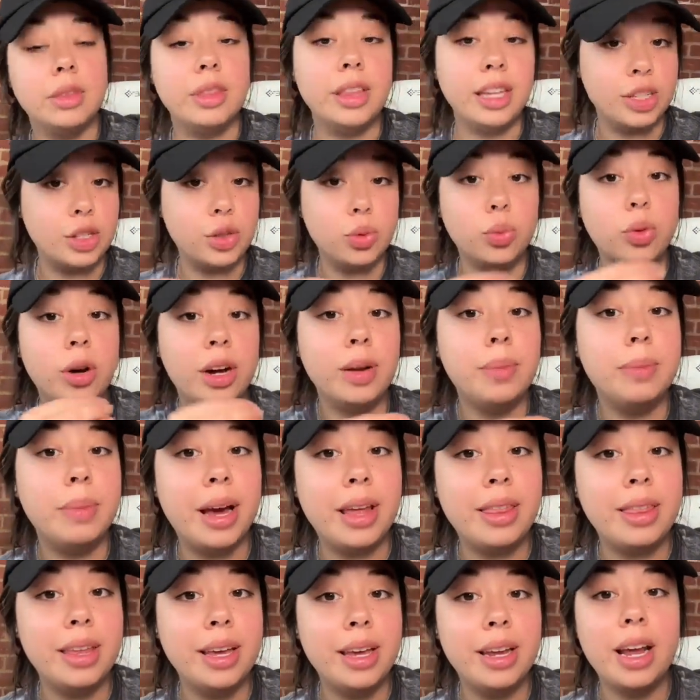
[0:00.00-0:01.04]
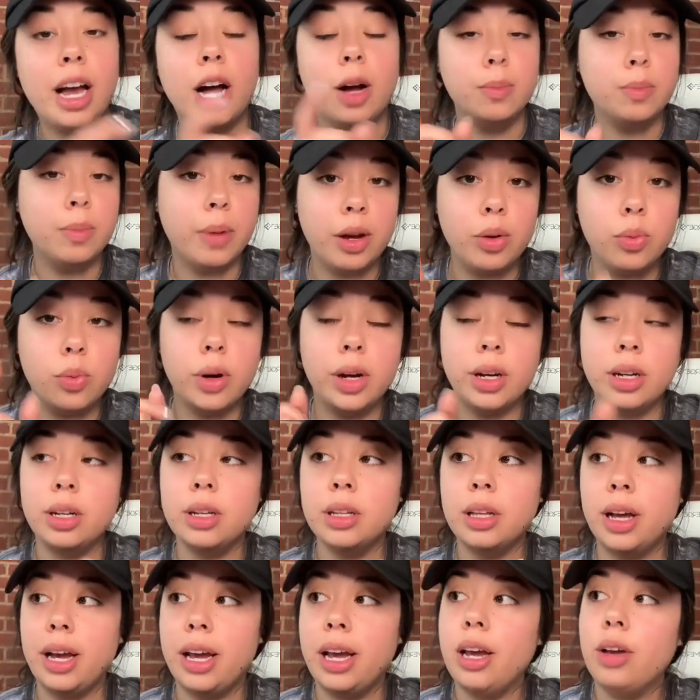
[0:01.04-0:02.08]
This one method helped my one
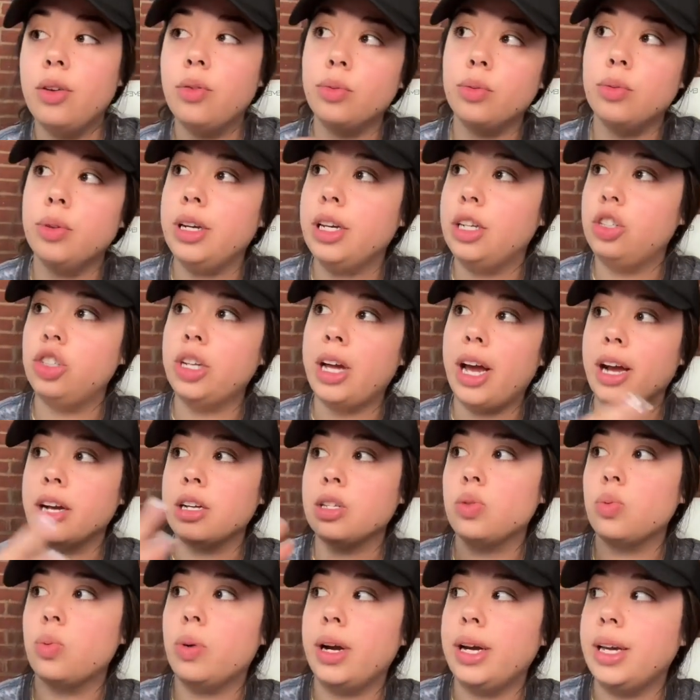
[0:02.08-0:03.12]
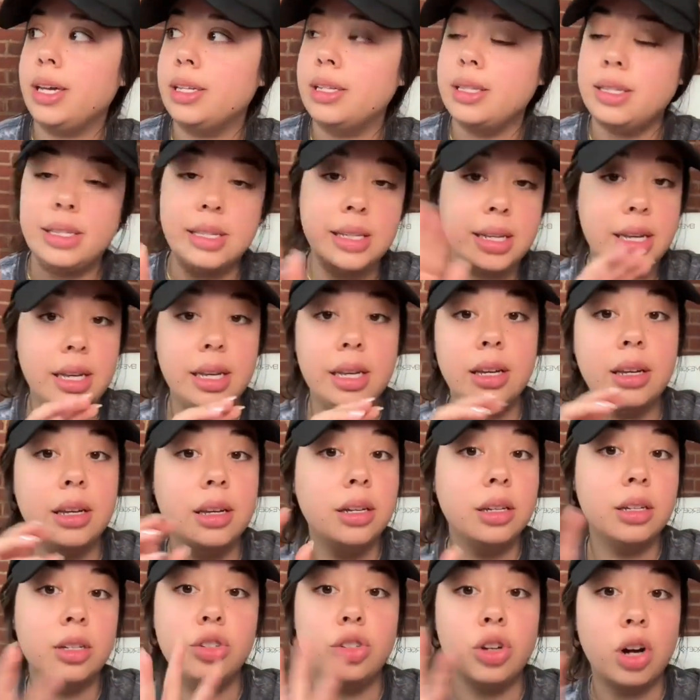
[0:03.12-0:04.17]
client reach X, Y, and Z
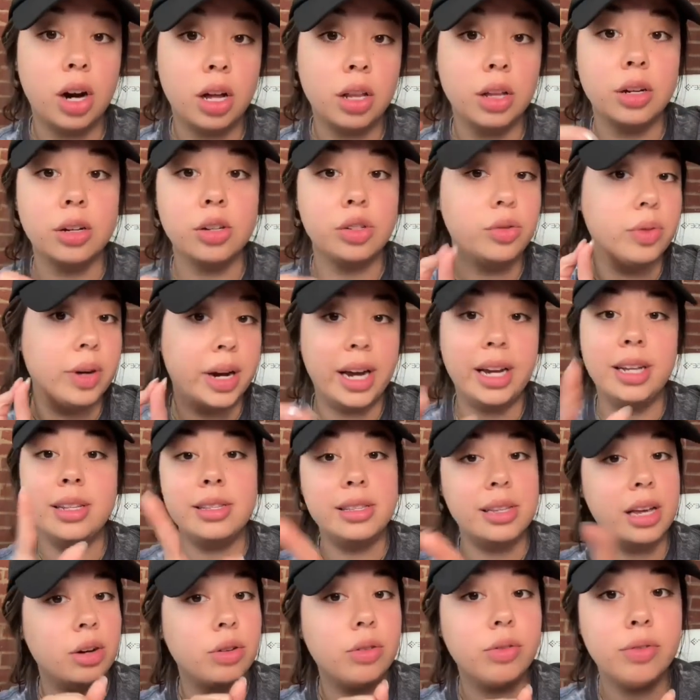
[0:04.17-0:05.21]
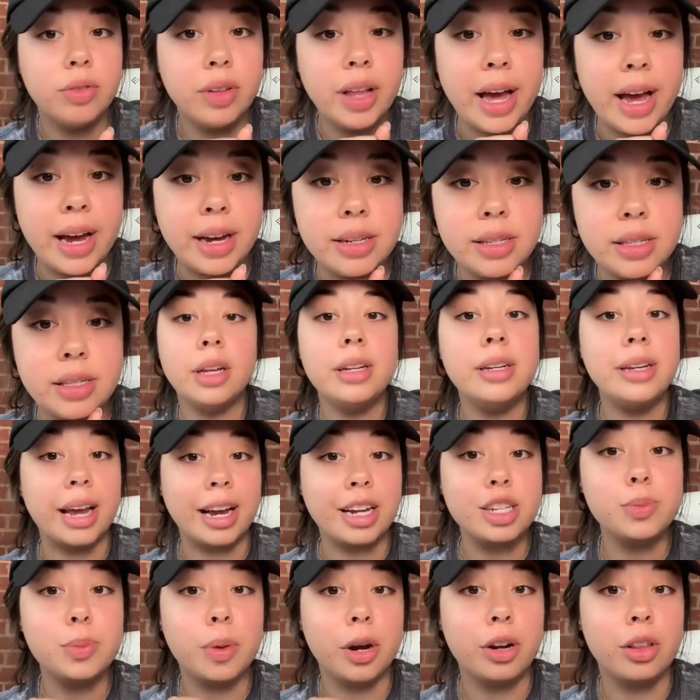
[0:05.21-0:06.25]
dollars, right? Subtle flex.
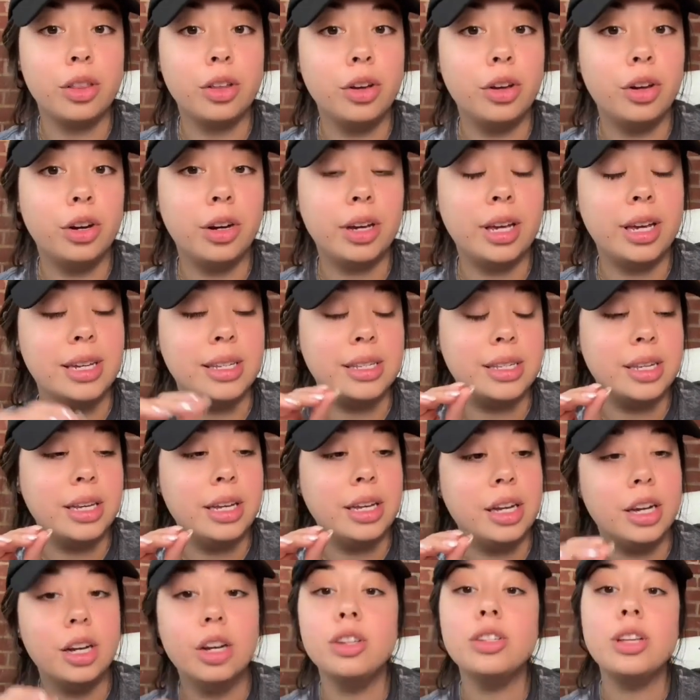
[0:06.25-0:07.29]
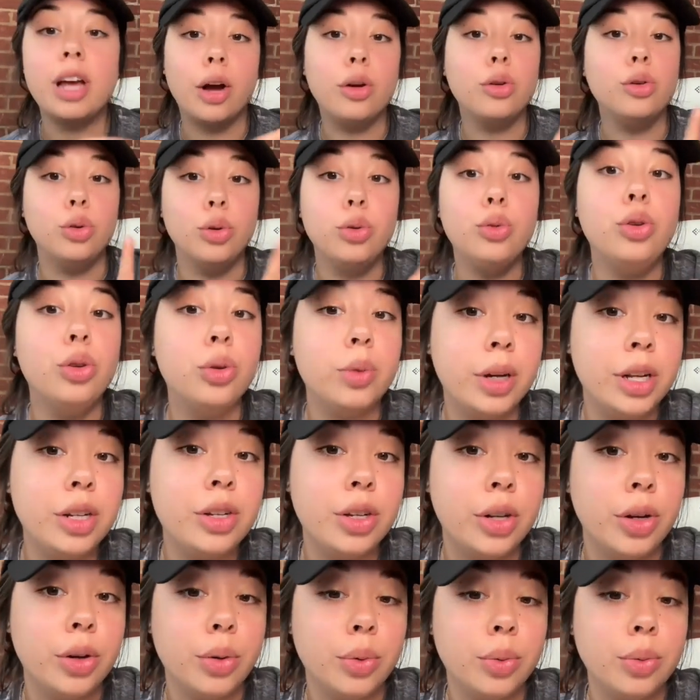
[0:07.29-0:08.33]
Next part of the hook is, here's how you do it too.